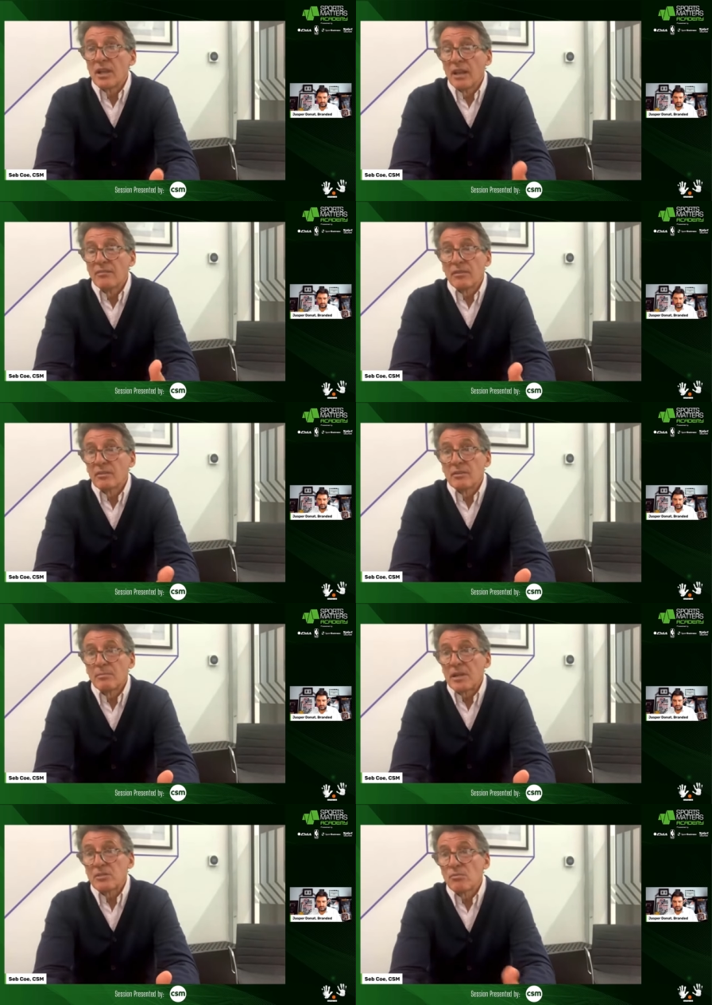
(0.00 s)
deliver the
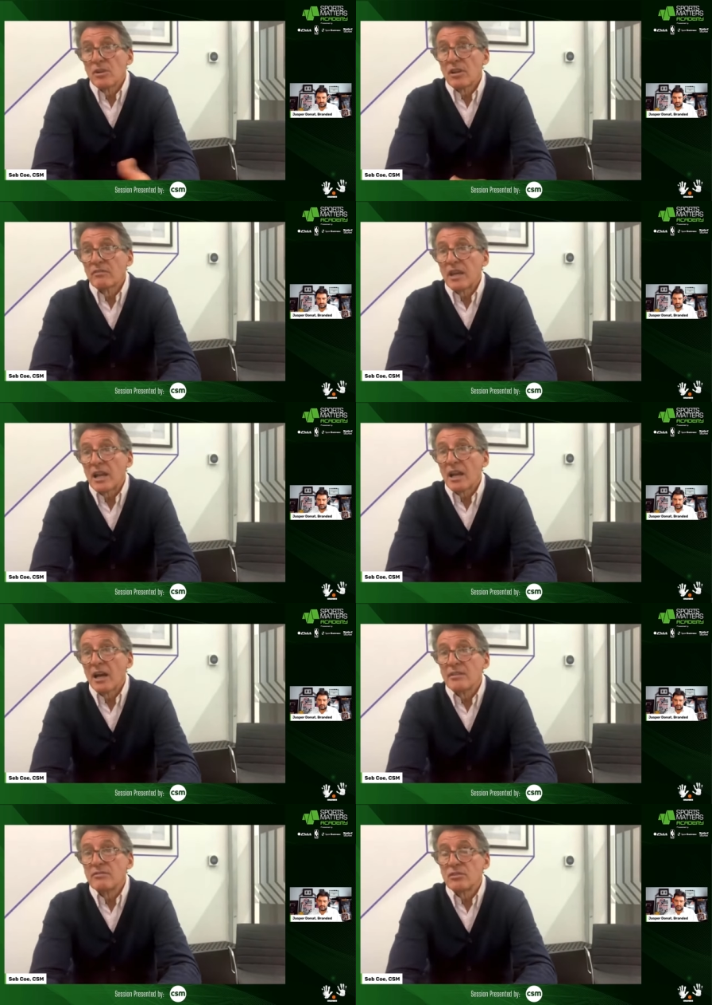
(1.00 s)
best work of their
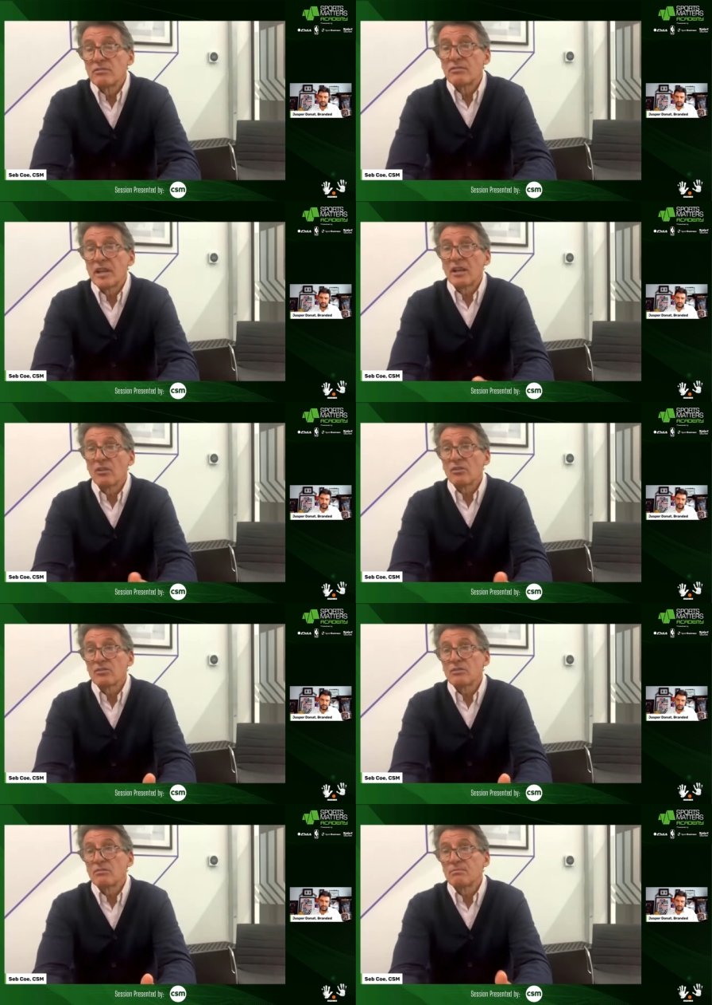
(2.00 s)
lives. You've then
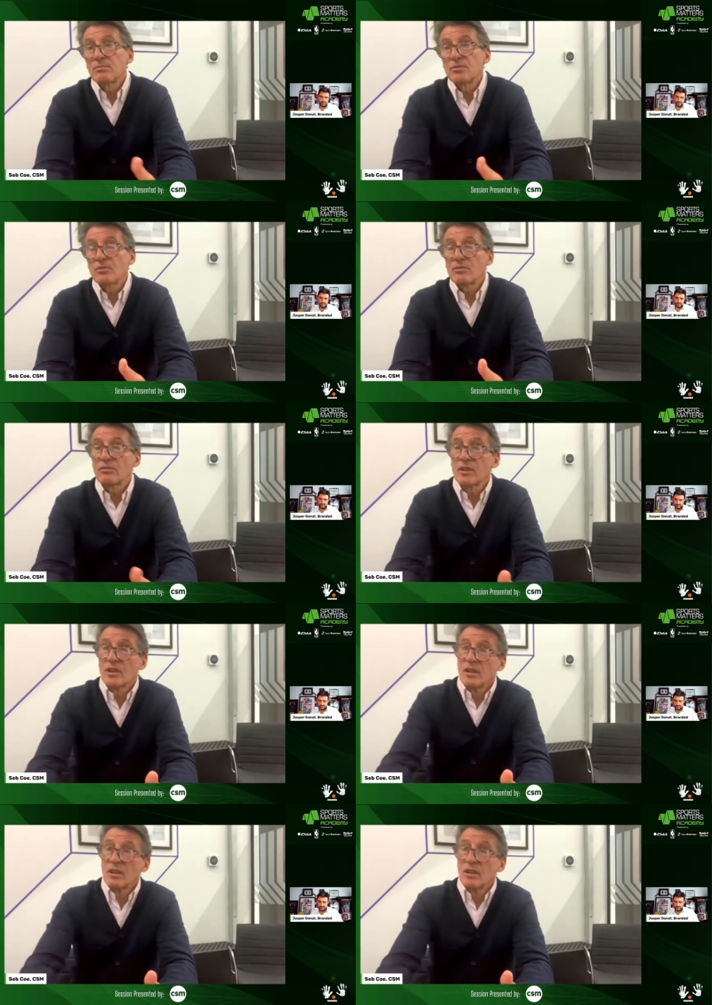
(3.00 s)
got to sort of